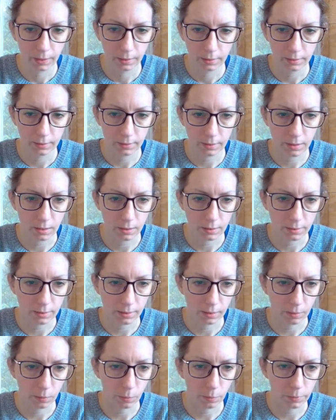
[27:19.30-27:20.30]
This is
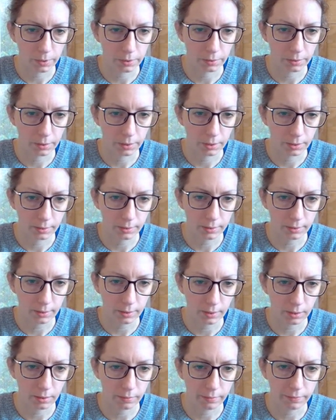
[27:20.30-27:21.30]
causing weirdness
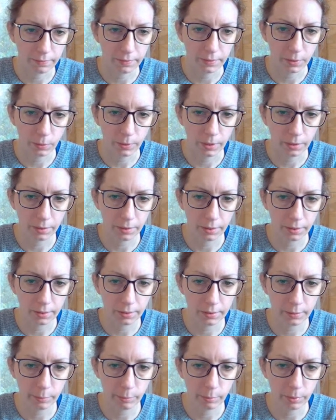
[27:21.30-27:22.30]
in a few
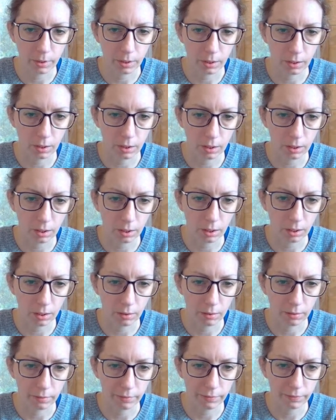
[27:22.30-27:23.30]
areas, but
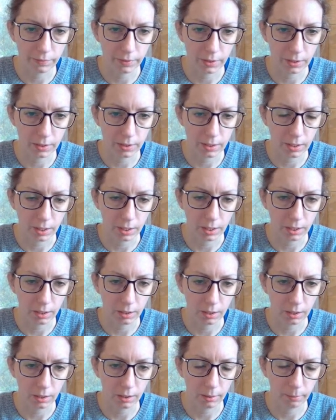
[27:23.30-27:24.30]
I'll fix that
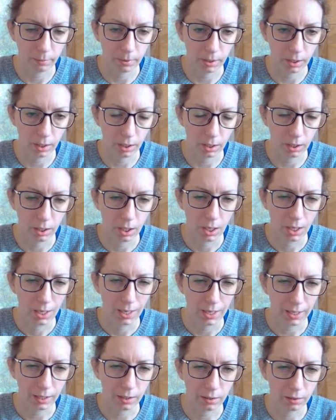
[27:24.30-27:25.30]
in a minute.
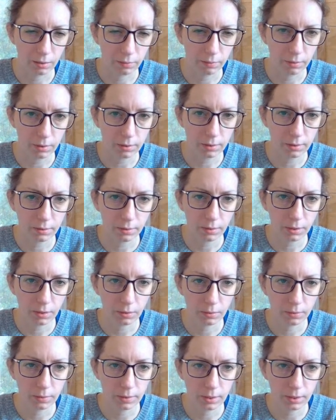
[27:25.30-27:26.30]
I could have also
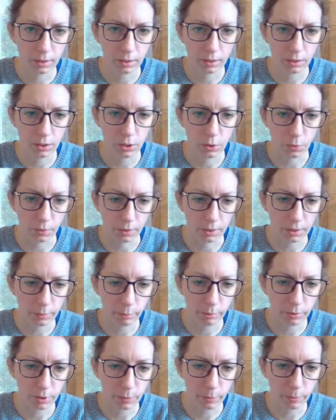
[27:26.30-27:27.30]
used the joint
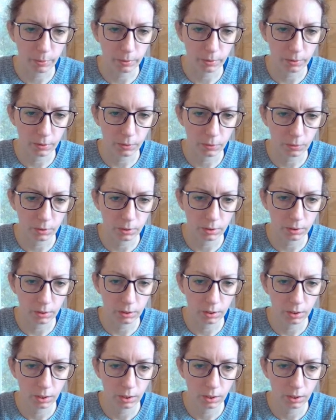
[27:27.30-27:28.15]
push-pull tool,